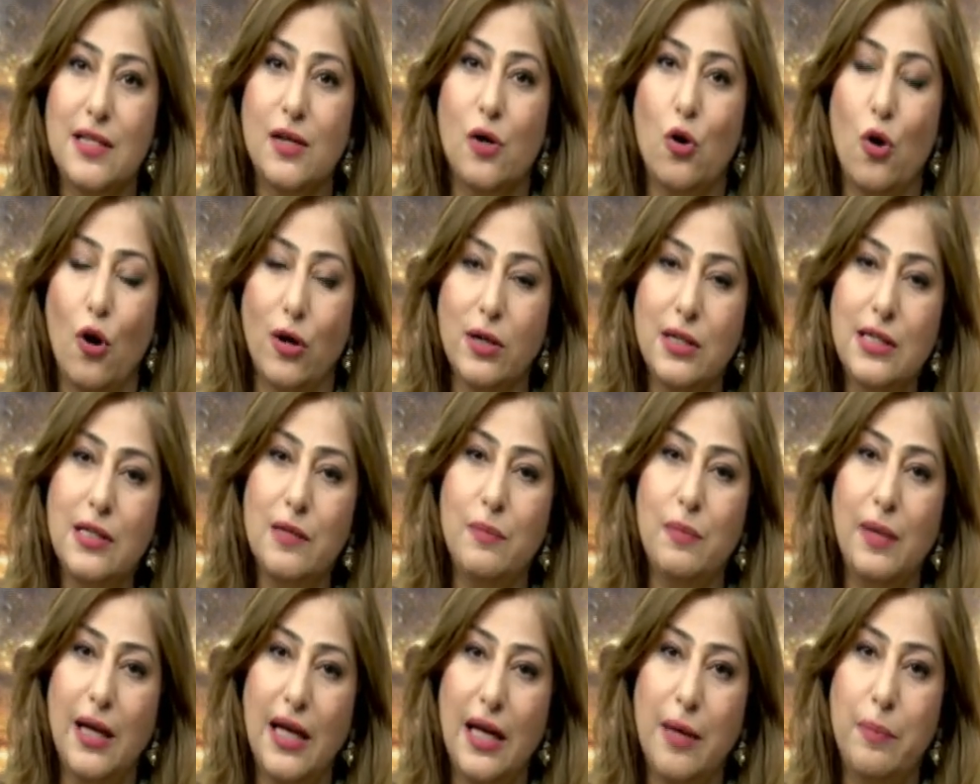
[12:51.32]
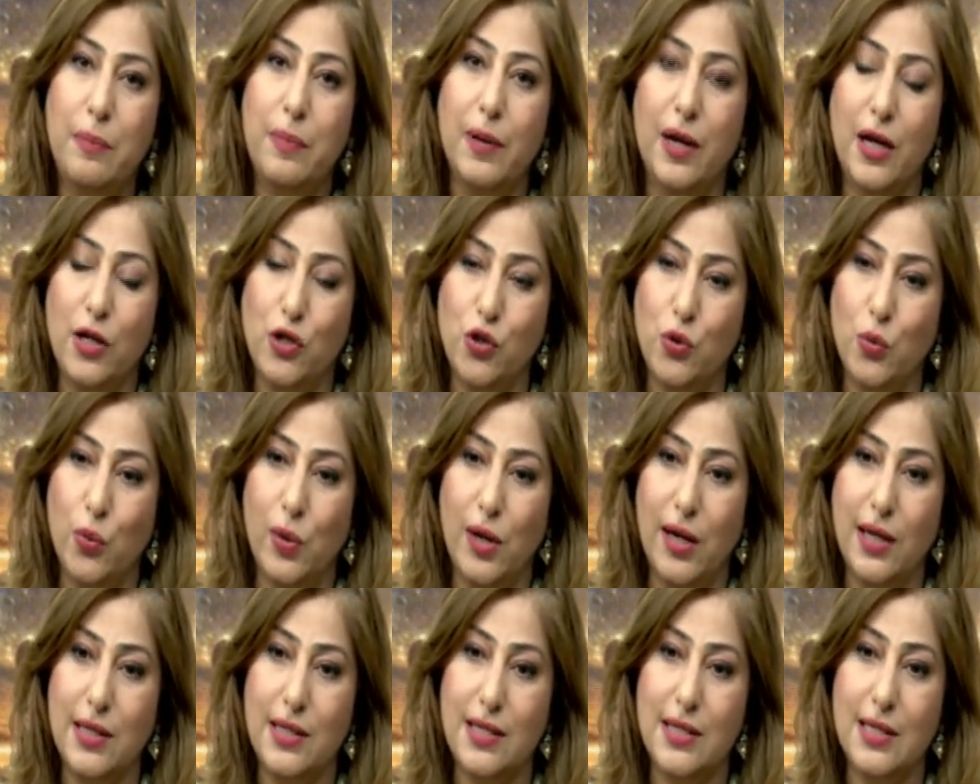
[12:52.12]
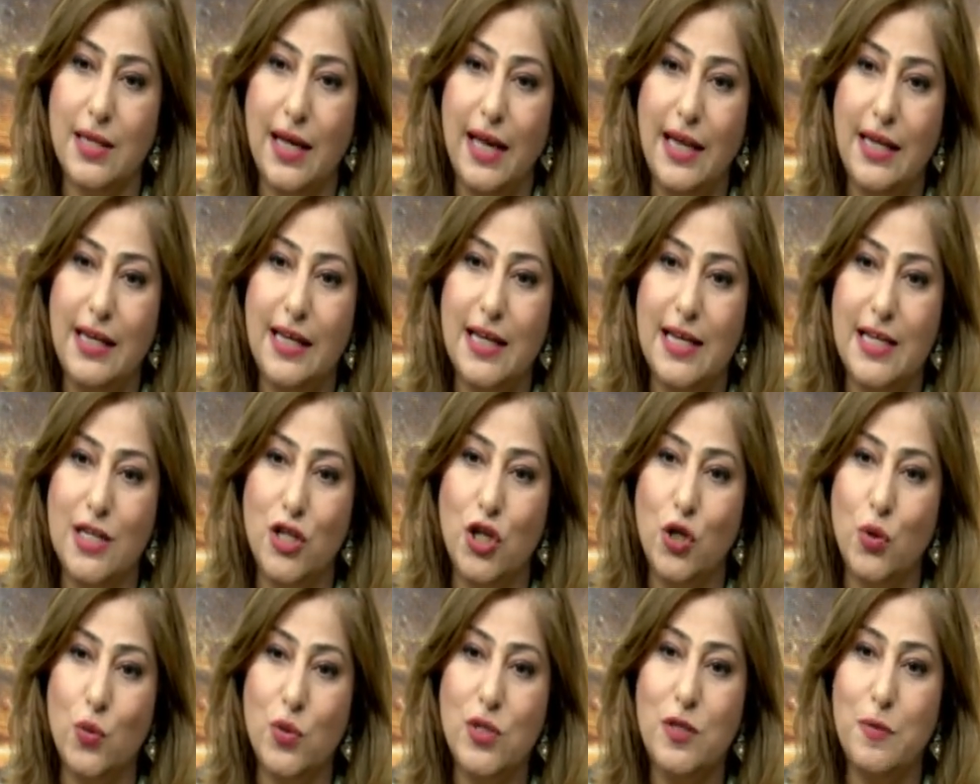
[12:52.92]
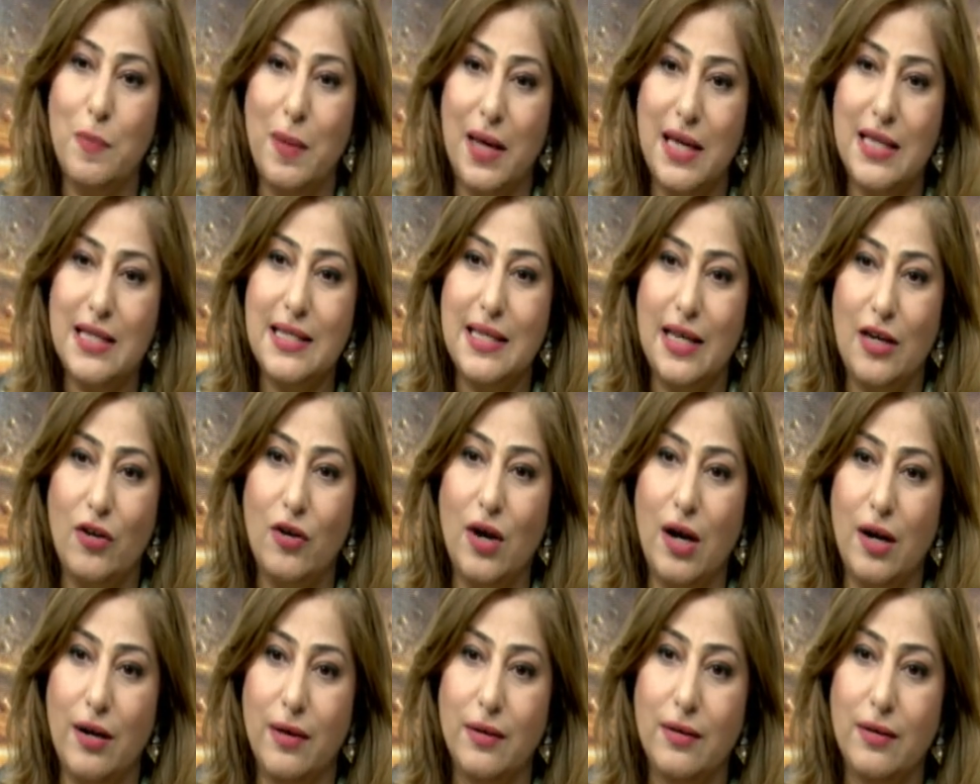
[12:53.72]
a quantum leap uh, towards India's new space era?